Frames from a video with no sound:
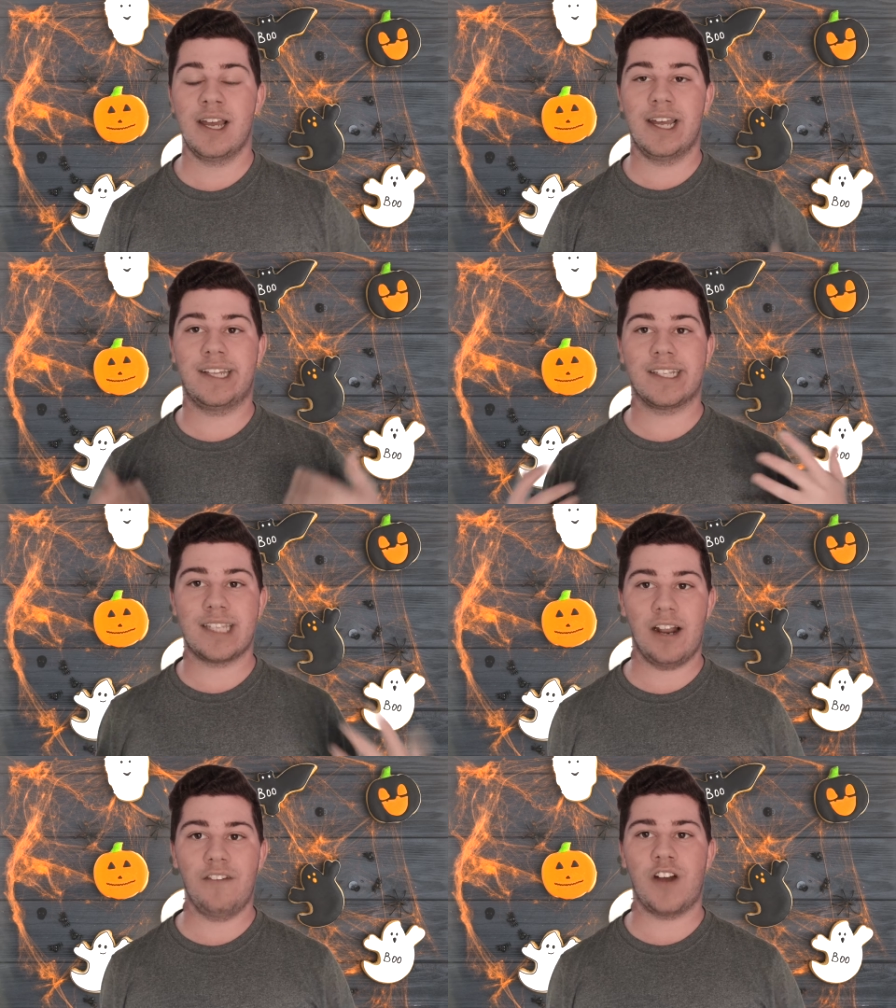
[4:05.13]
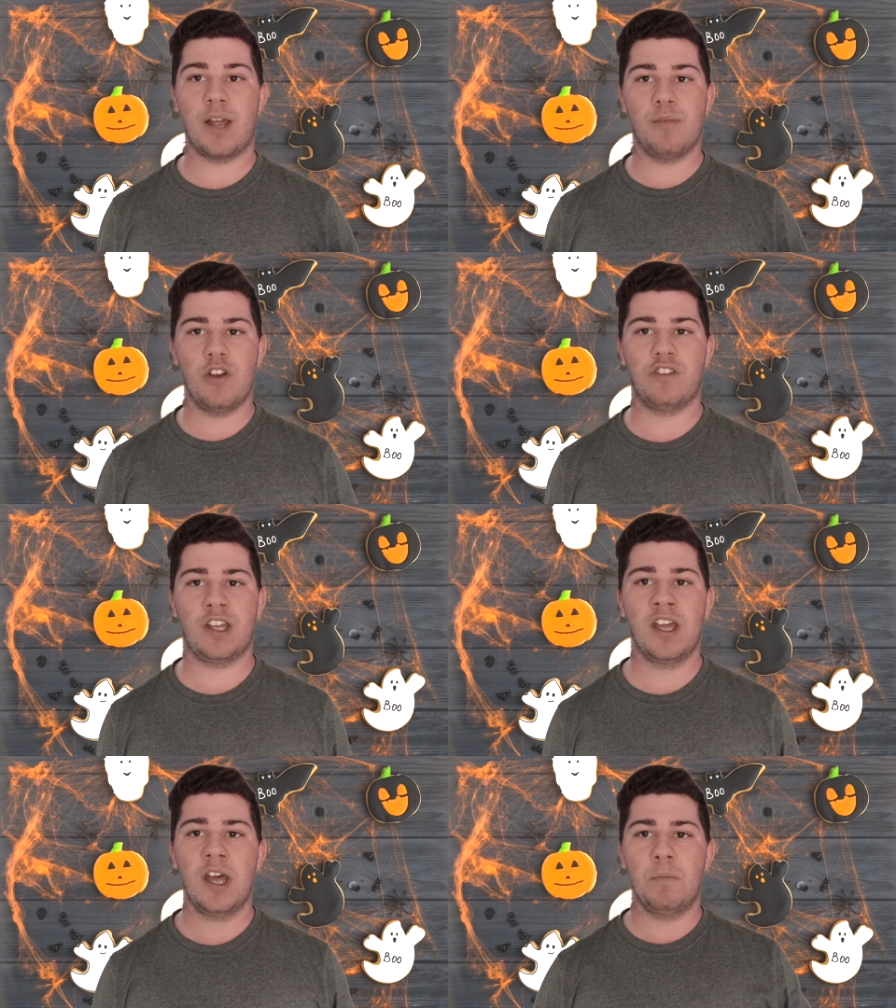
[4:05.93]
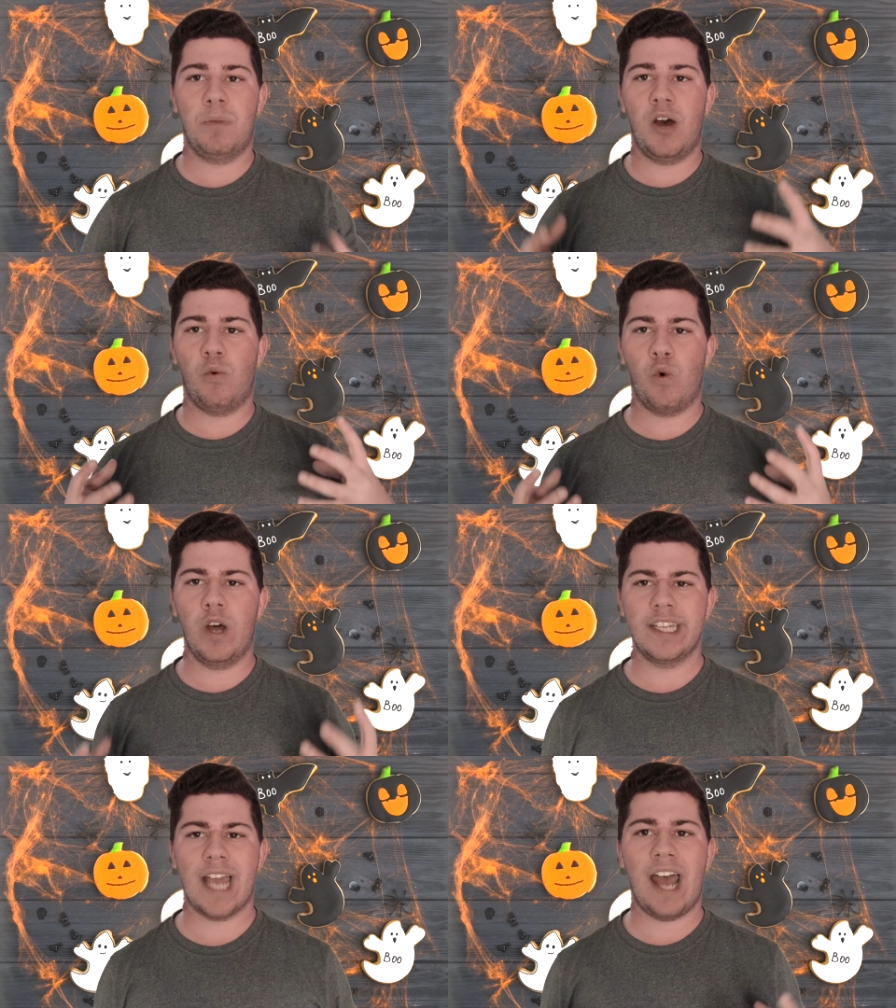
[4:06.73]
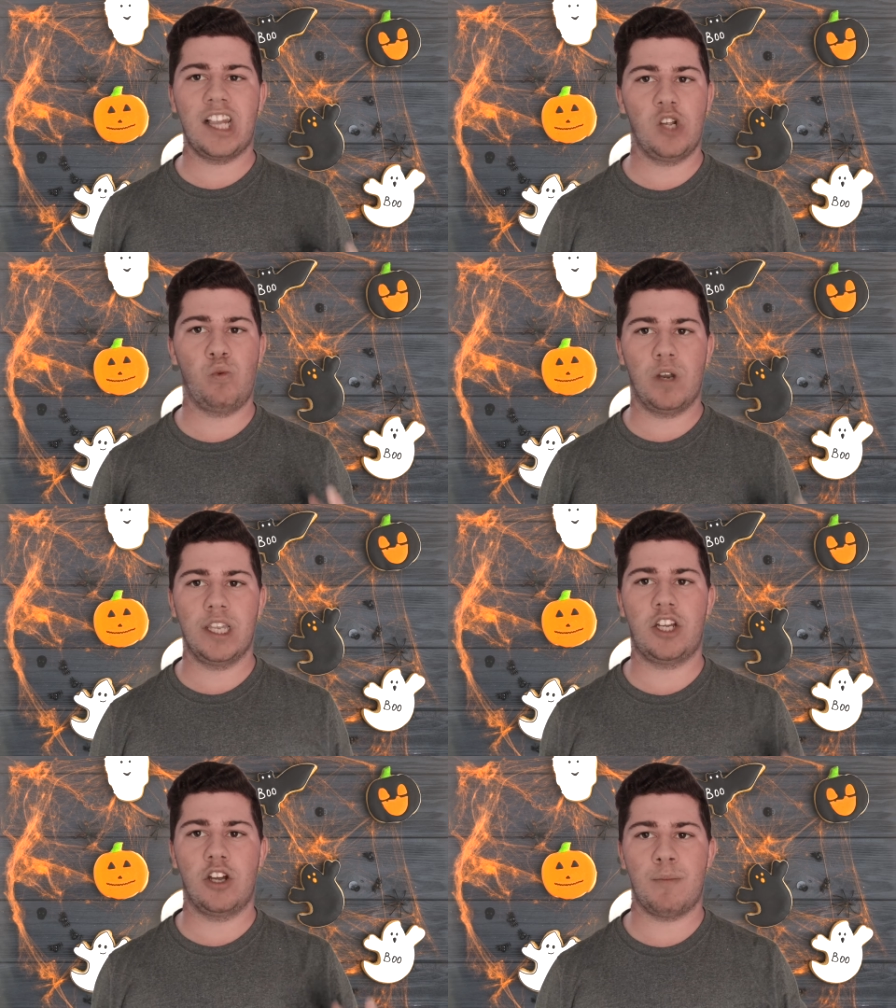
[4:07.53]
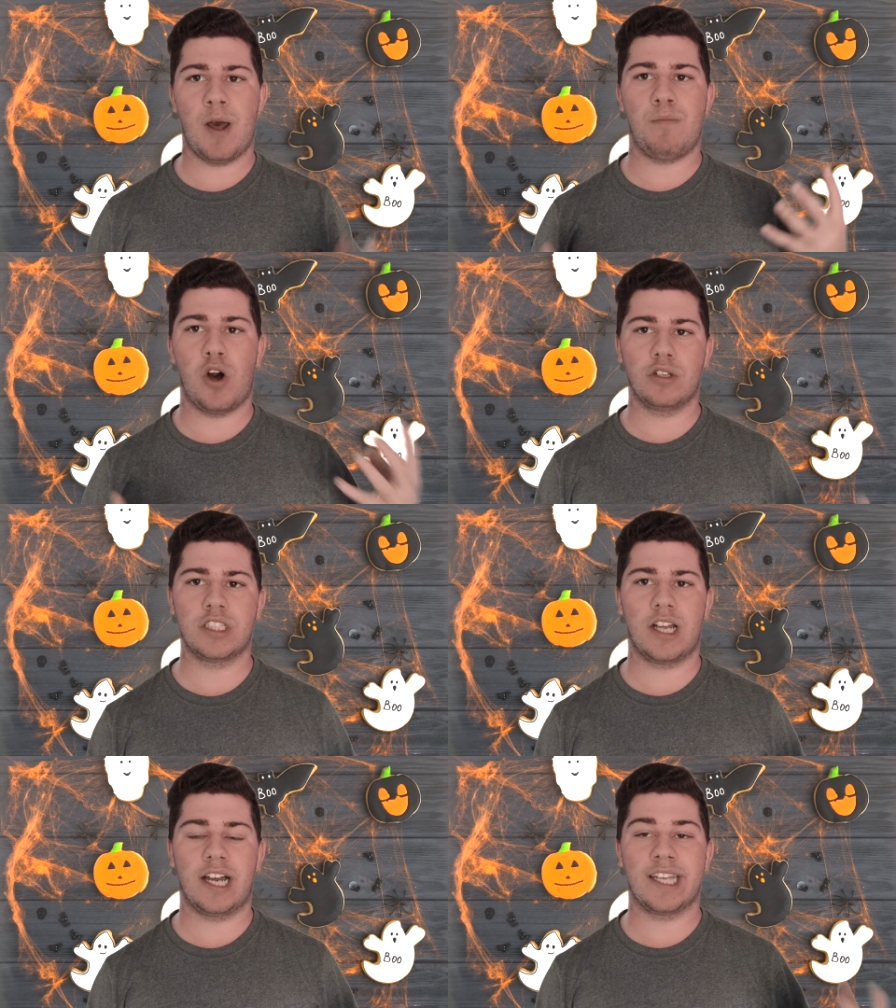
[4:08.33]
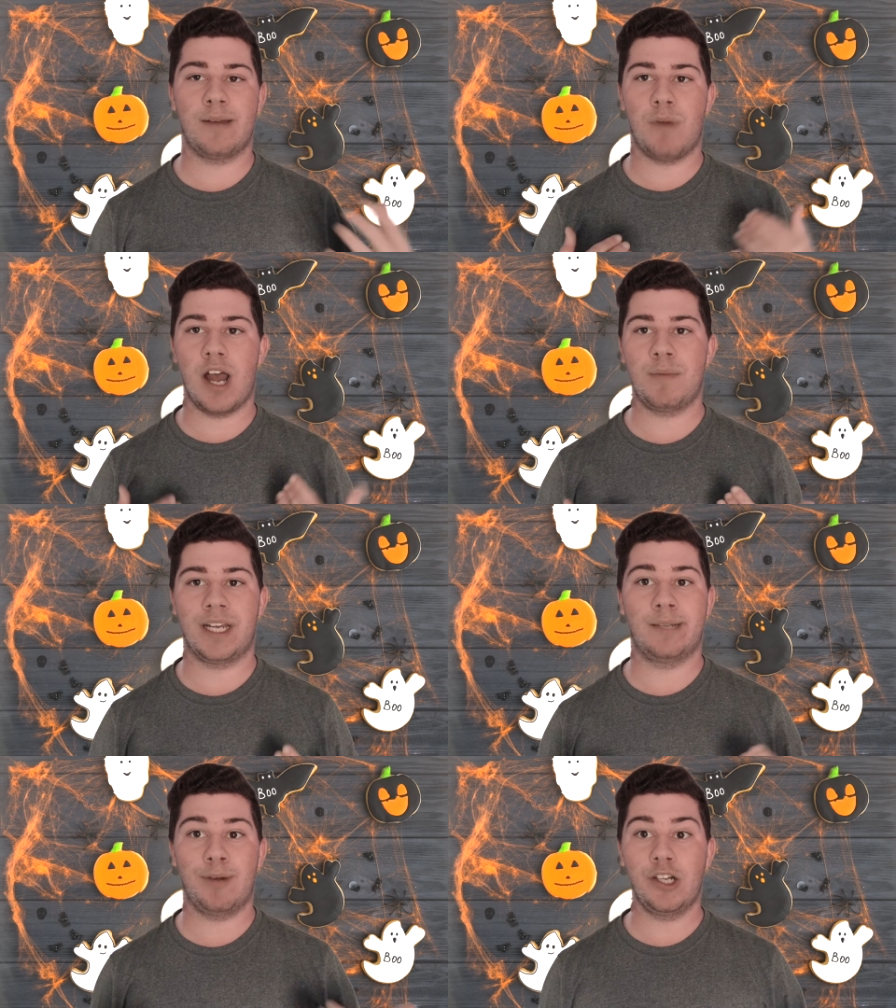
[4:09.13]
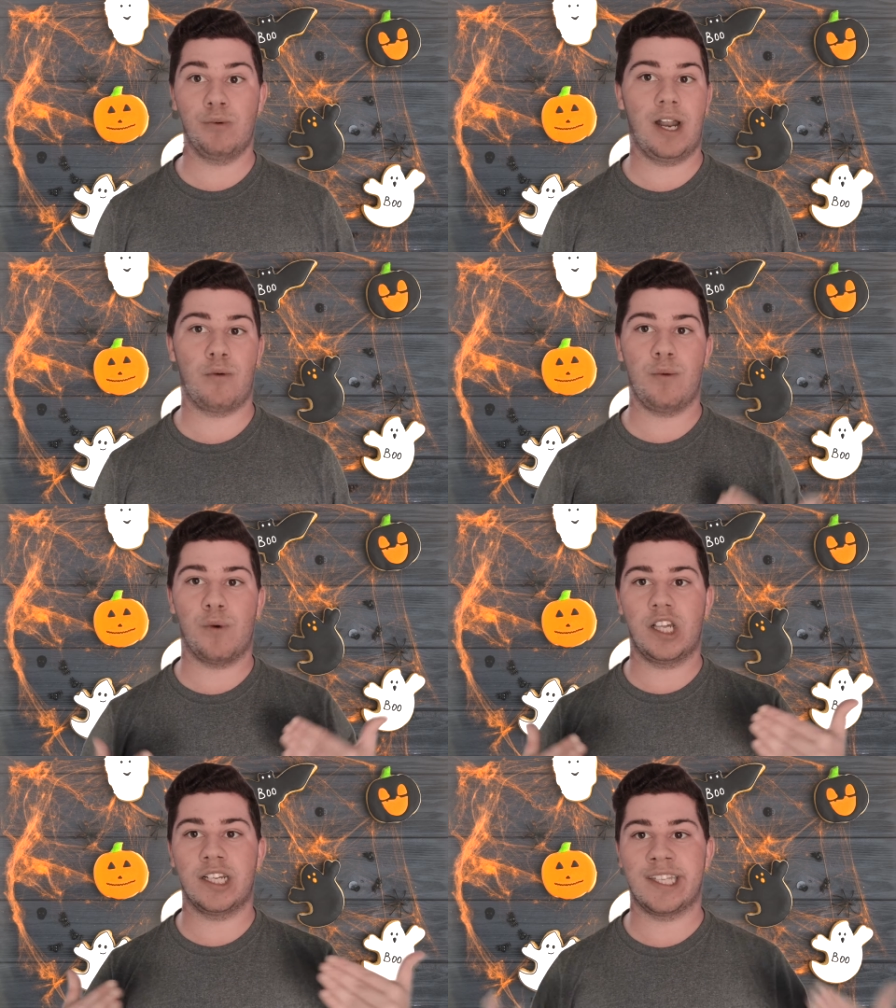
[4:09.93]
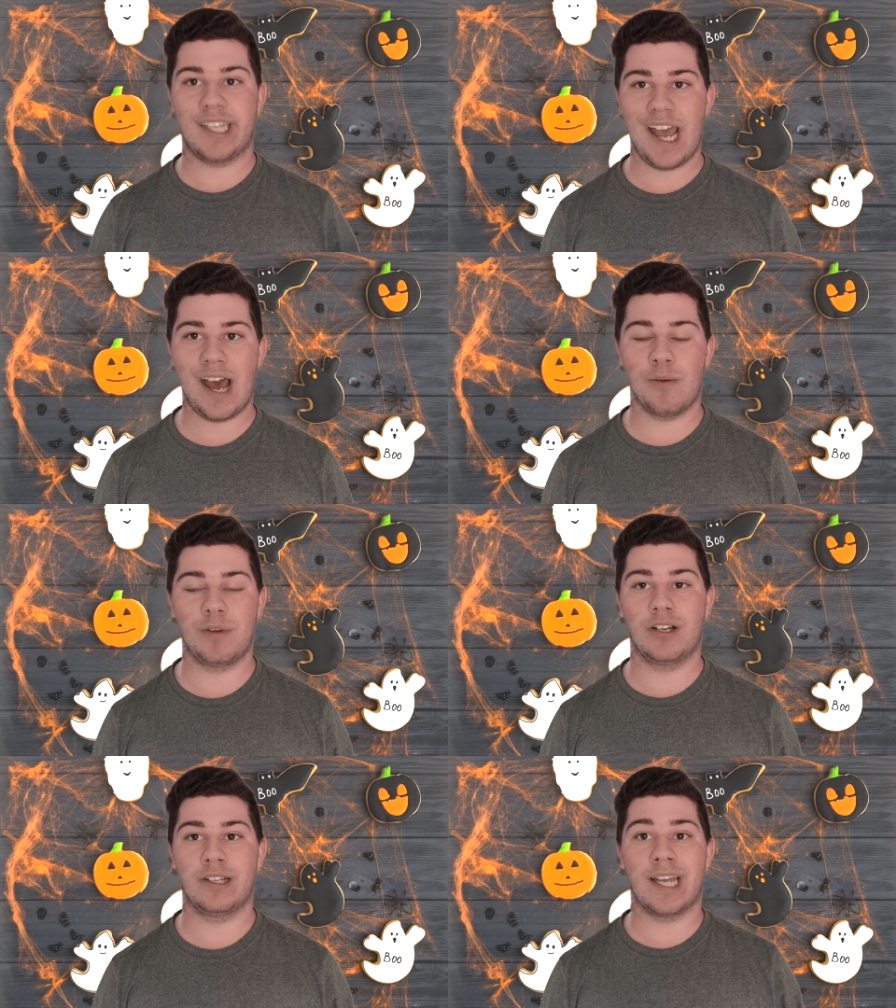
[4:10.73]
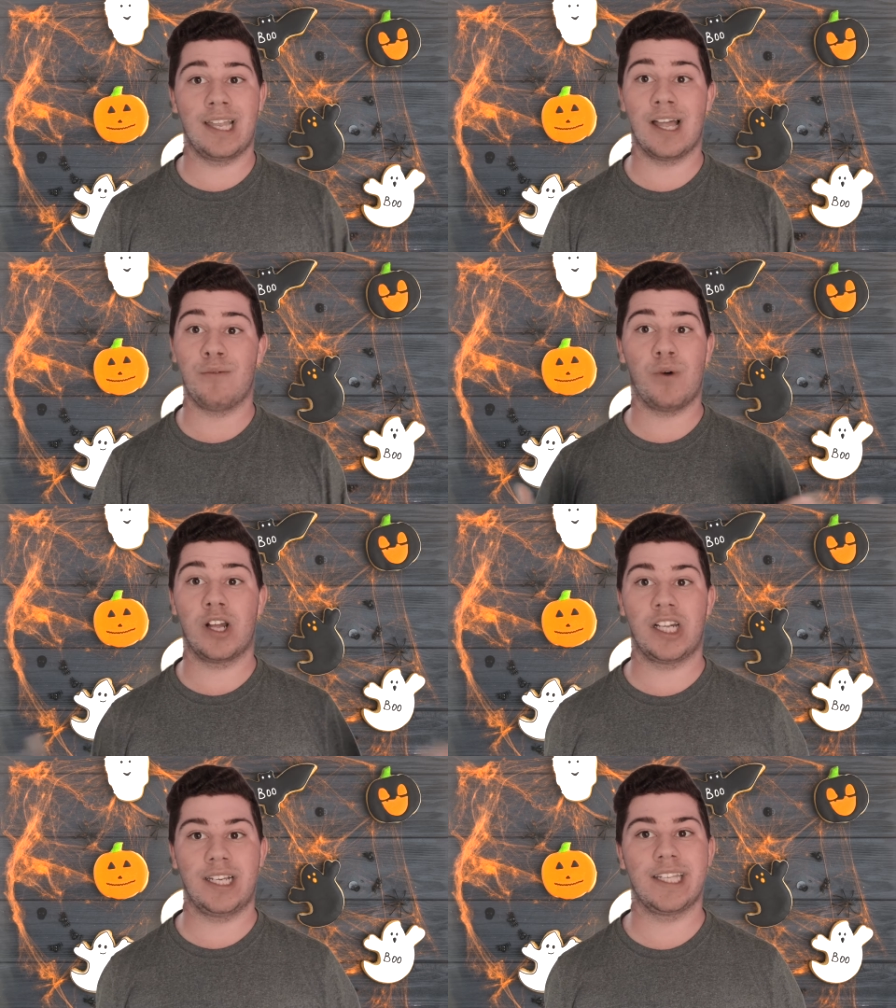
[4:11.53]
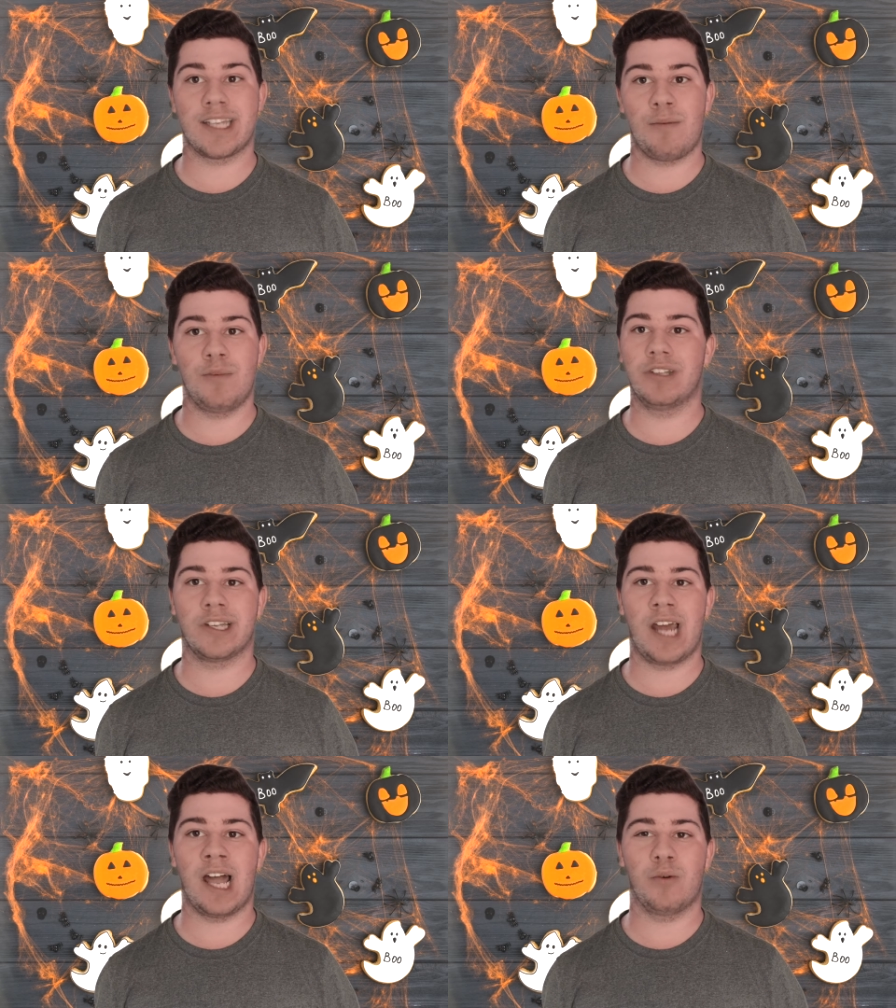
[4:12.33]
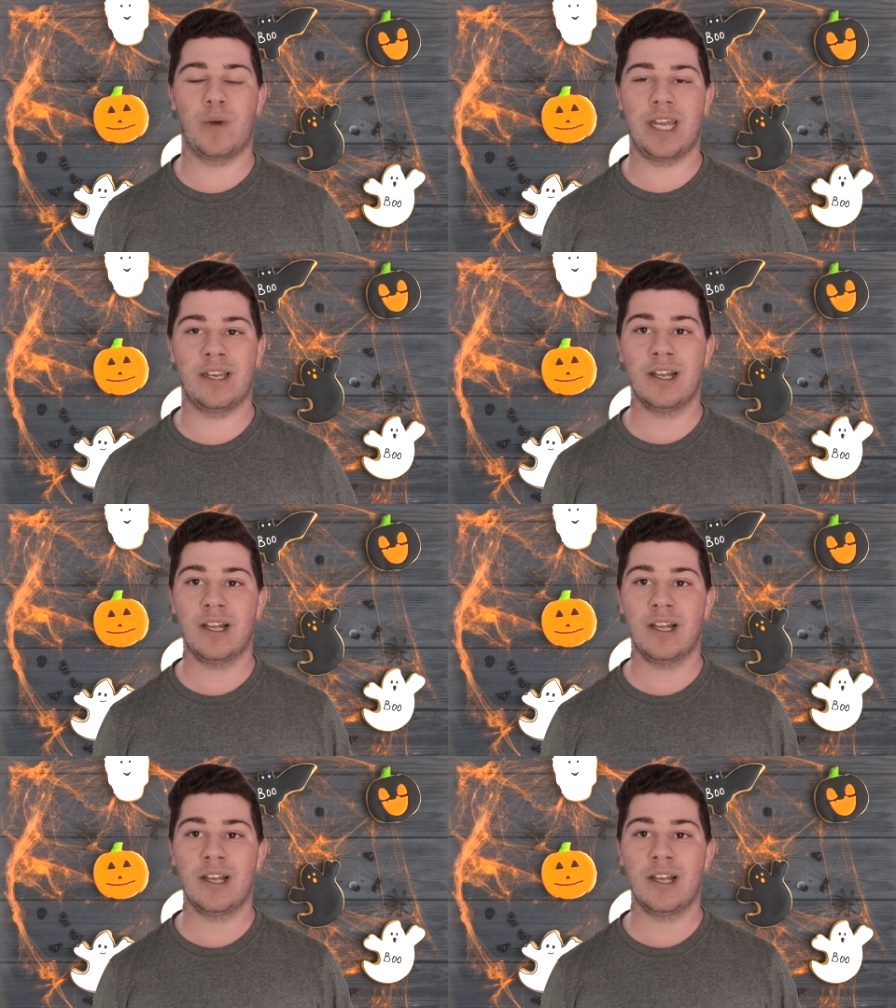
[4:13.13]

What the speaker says: It's a terrifying movie, but what's actually really good about Poltergeist, in my opinion, especially when I rewatch this now, because I love watching these type of movies on Halloween,